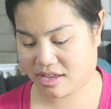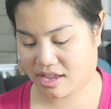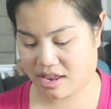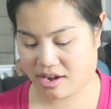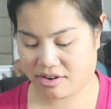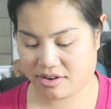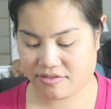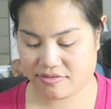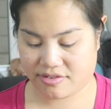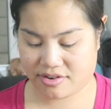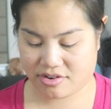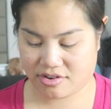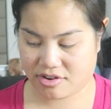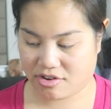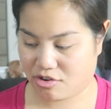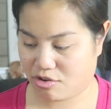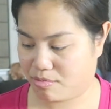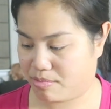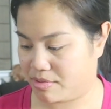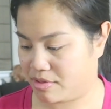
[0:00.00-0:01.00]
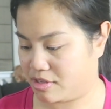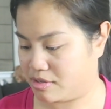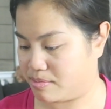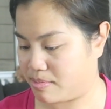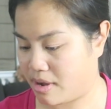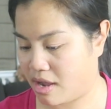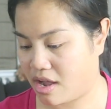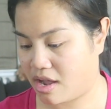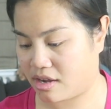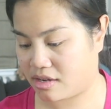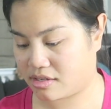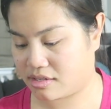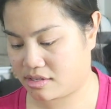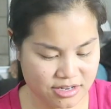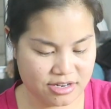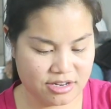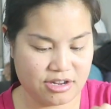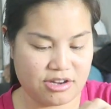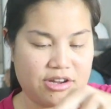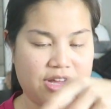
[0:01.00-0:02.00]
I don't even know how to open this box.
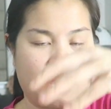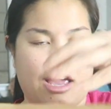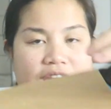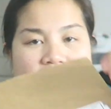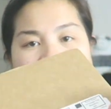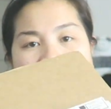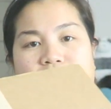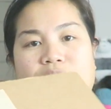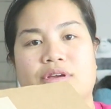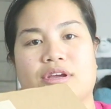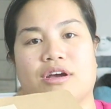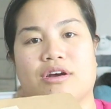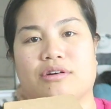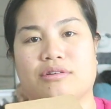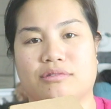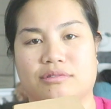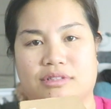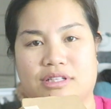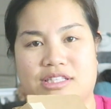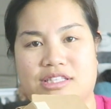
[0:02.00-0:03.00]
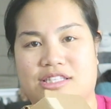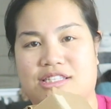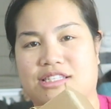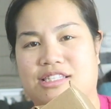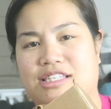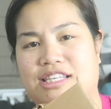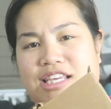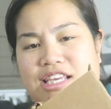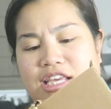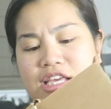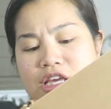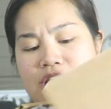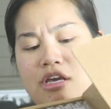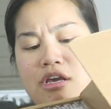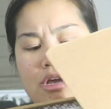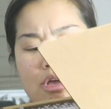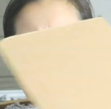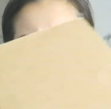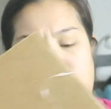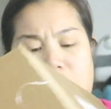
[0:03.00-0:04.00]
Okay, here we go. Let's see
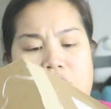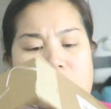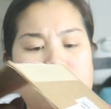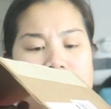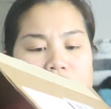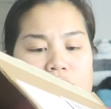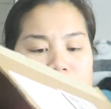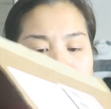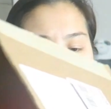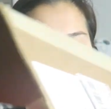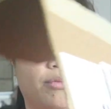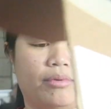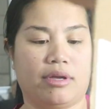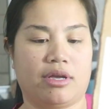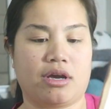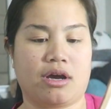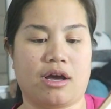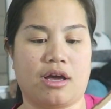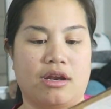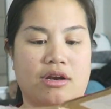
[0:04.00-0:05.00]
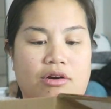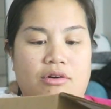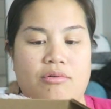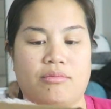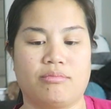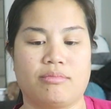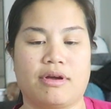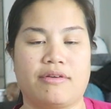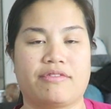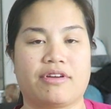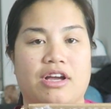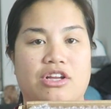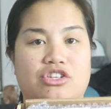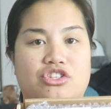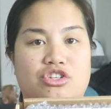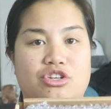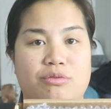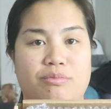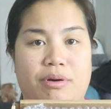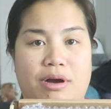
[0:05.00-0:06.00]
what we got. Oh, I've got
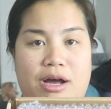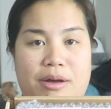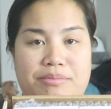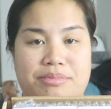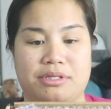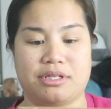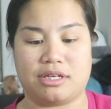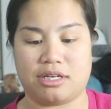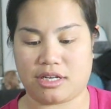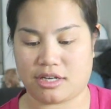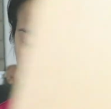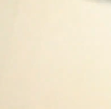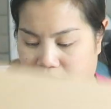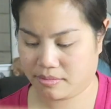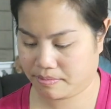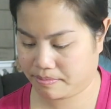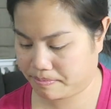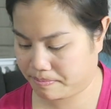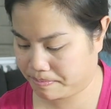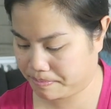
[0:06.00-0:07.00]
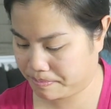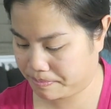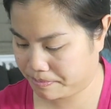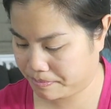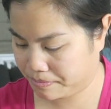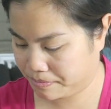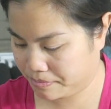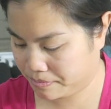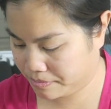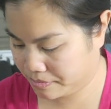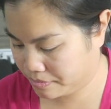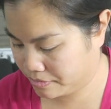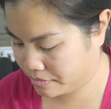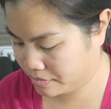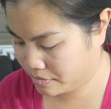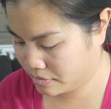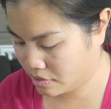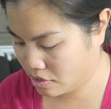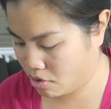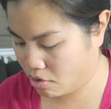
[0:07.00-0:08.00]
two pops in here.
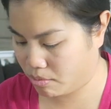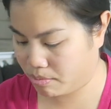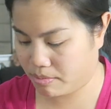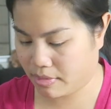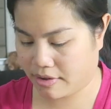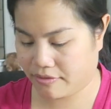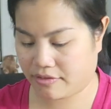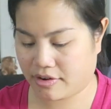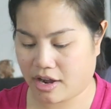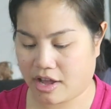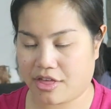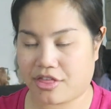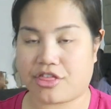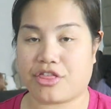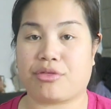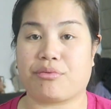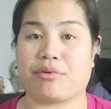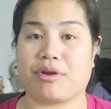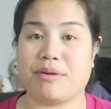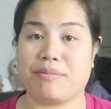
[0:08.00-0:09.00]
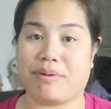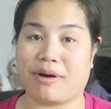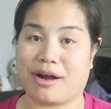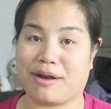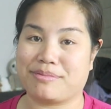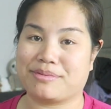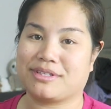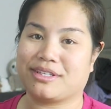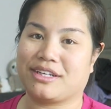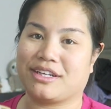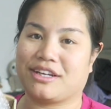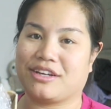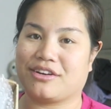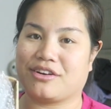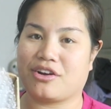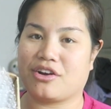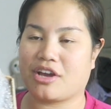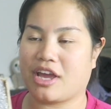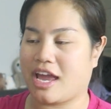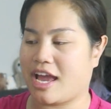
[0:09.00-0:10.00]
Oh, I've got three pops in
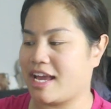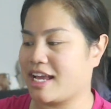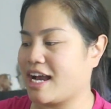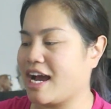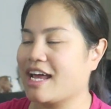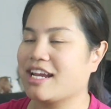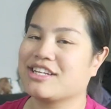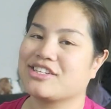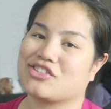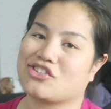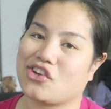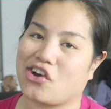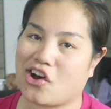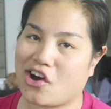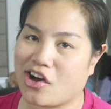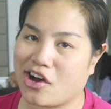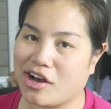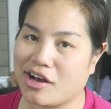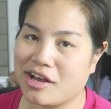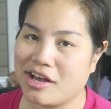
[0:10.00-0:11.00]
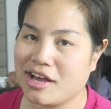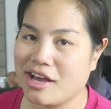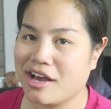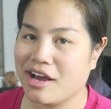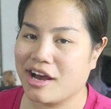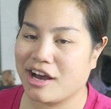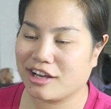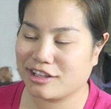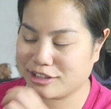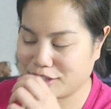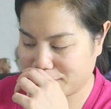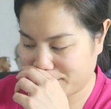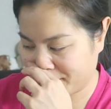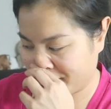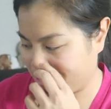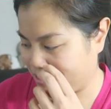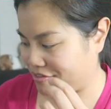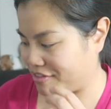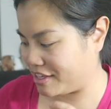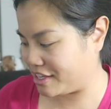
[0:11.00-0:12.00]
here. Okay, I kind of saw a little
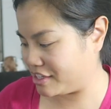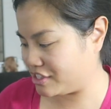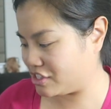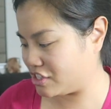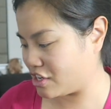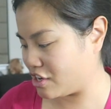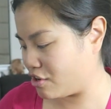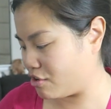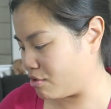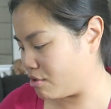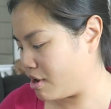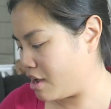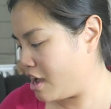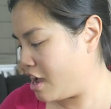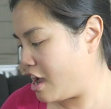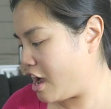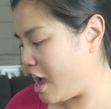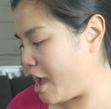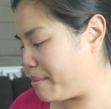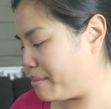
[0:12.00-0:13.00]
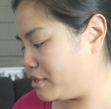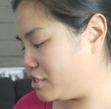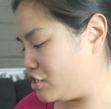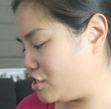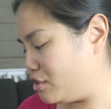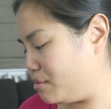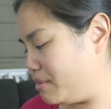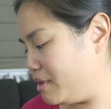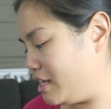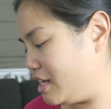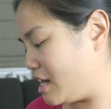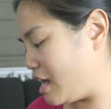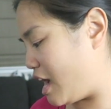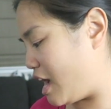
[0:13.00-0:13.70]
bit of this, so I'm assuming